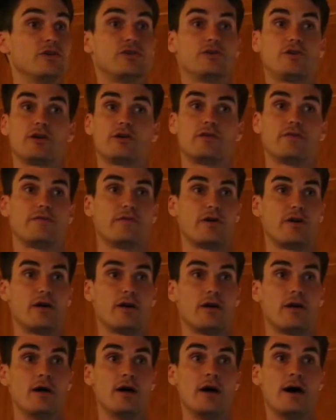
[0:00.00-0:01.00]
struggle for
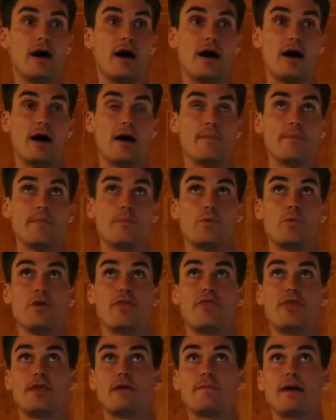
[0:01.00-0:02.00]
her.
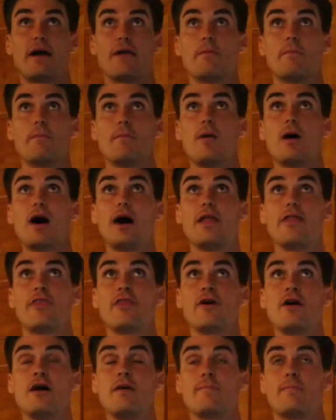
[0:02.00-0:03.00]
Within about a month,
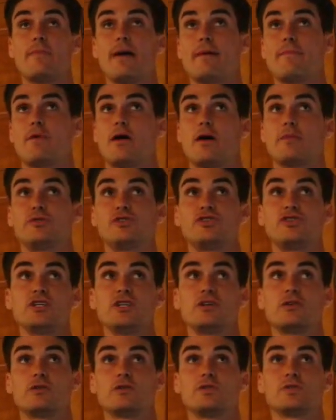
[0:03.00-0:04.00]
my mom's
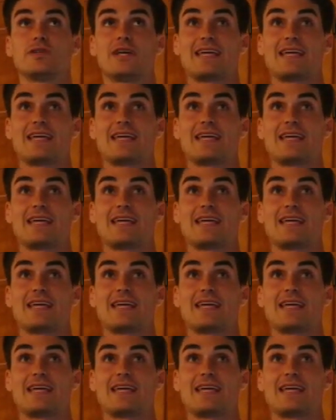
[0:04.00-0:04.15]
shingles was